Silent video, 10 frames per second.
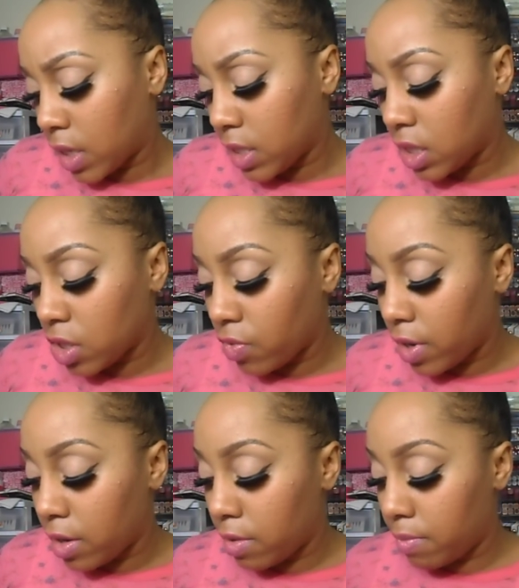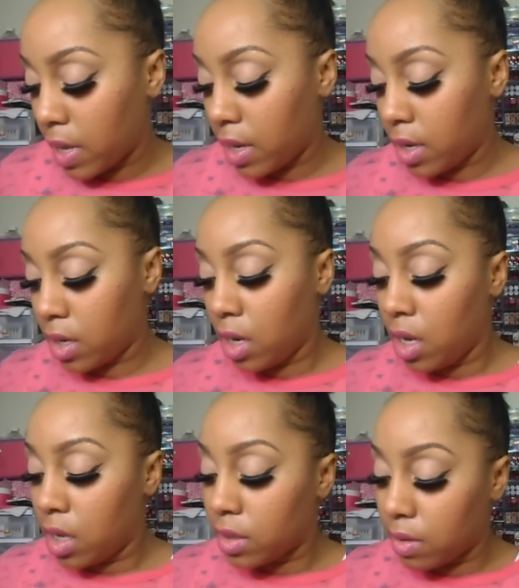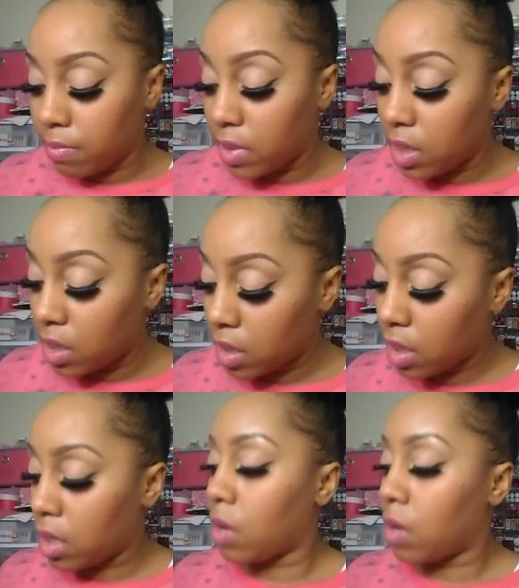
Instagram, and the mug,